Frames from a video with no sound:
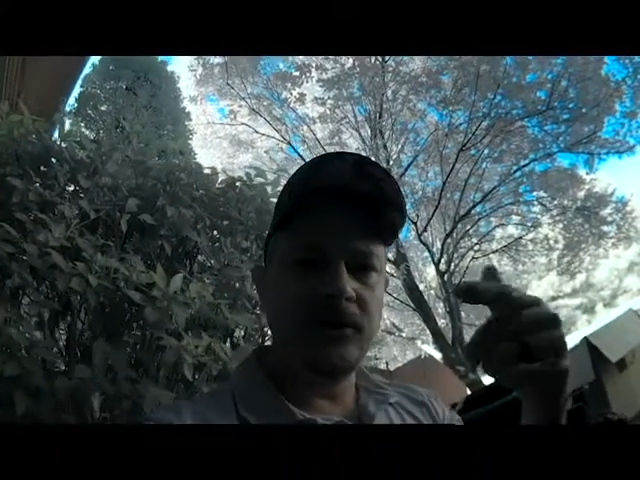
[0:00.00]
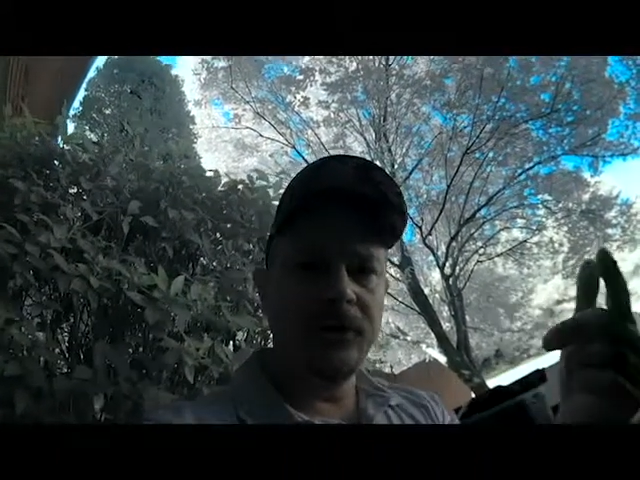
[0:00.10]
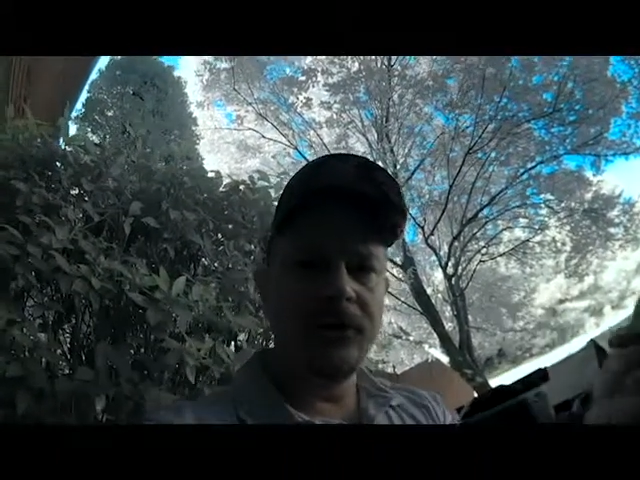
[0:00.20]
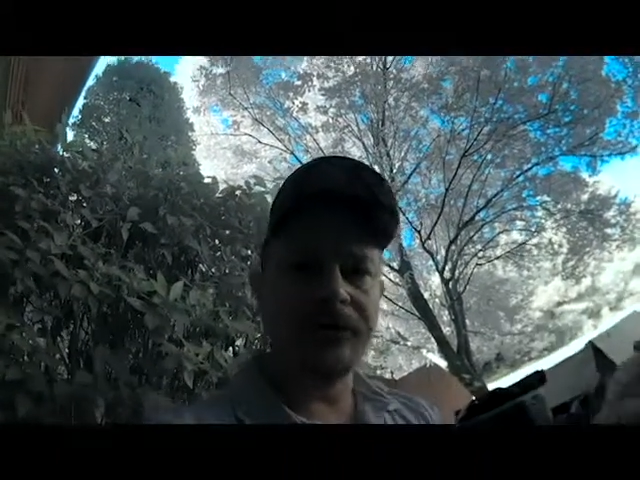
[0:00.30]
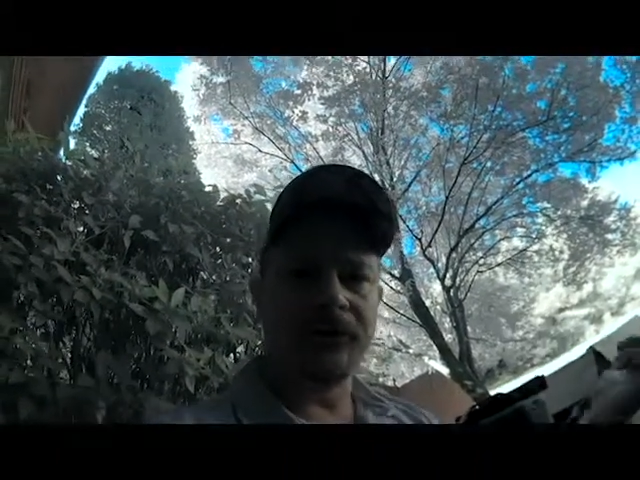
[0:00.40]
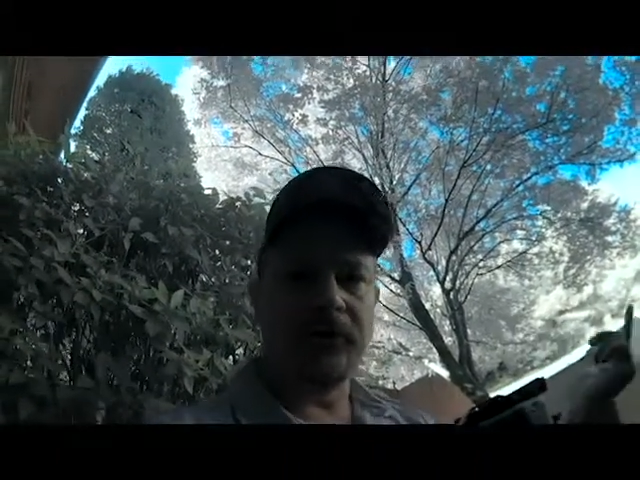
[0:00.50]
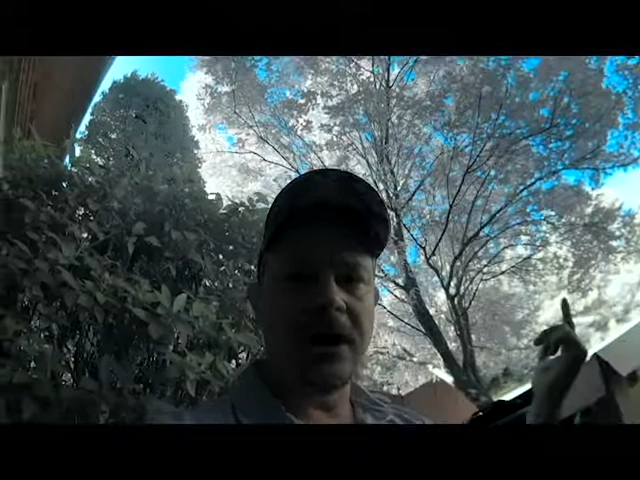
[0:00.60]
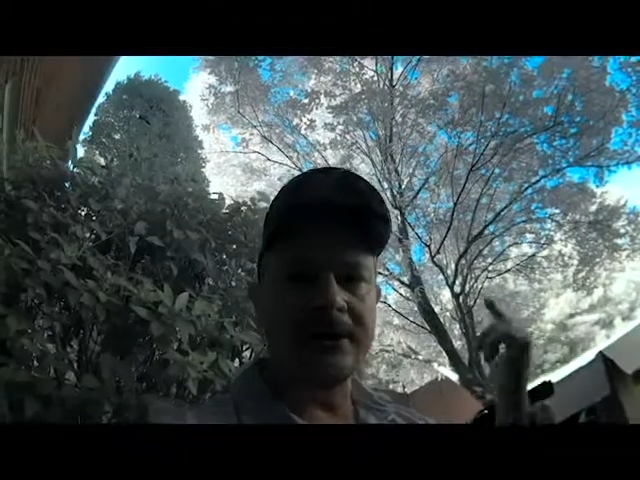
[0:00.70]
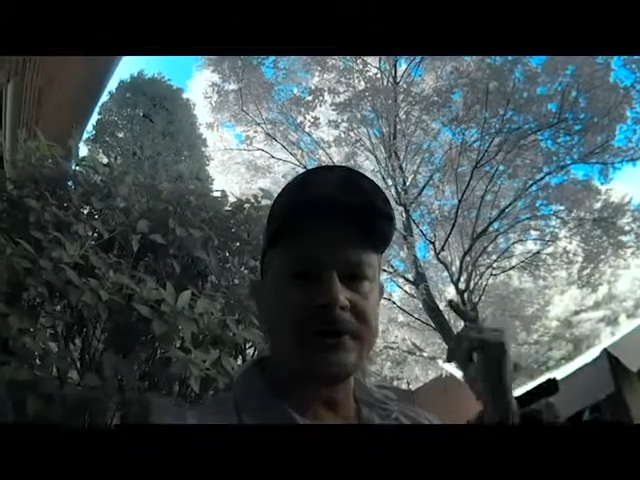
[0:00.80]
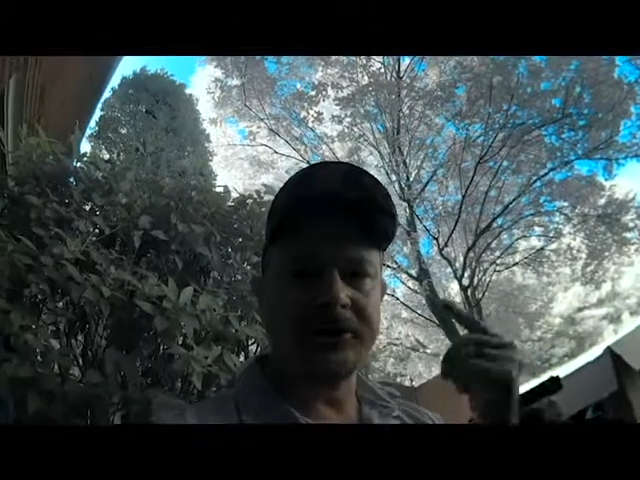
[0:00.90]
when your
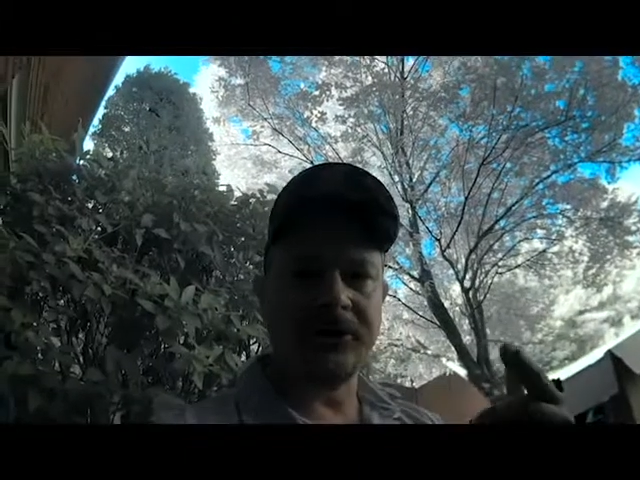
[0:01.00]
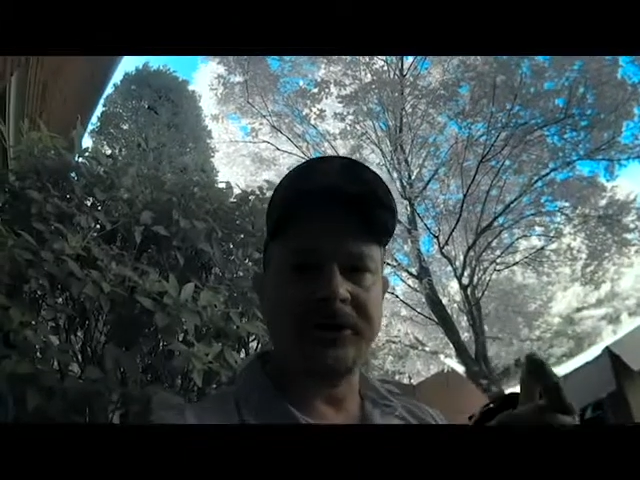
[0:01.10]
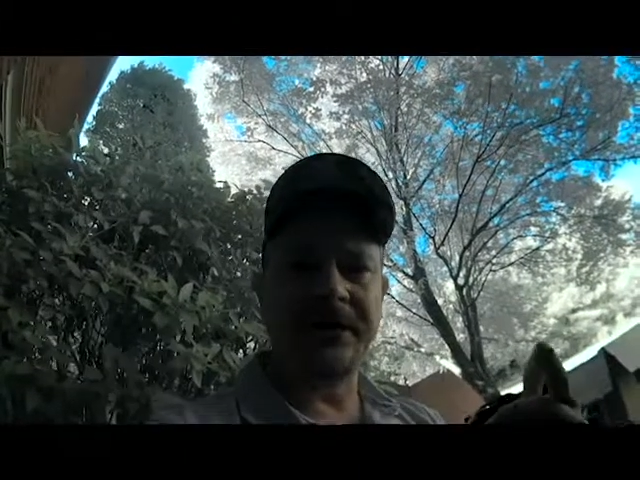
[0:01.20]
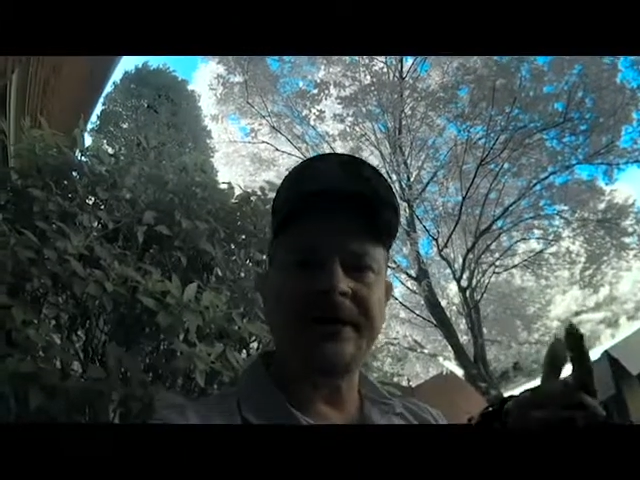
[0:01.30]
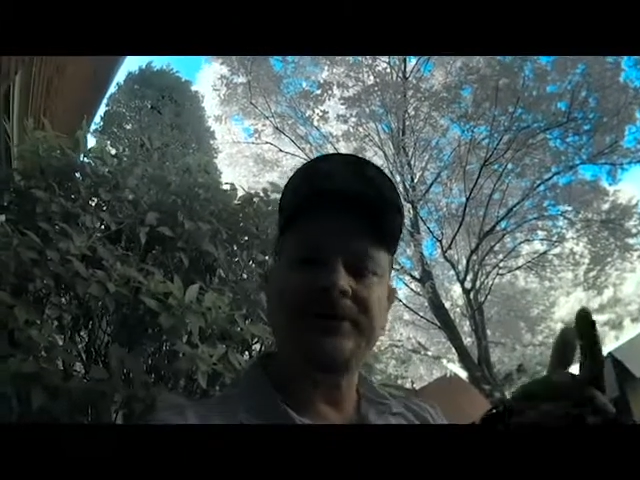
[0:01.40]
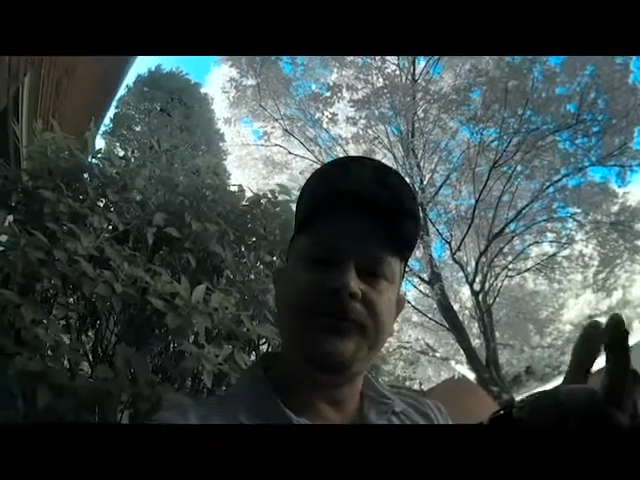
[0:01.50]
Freon circulates,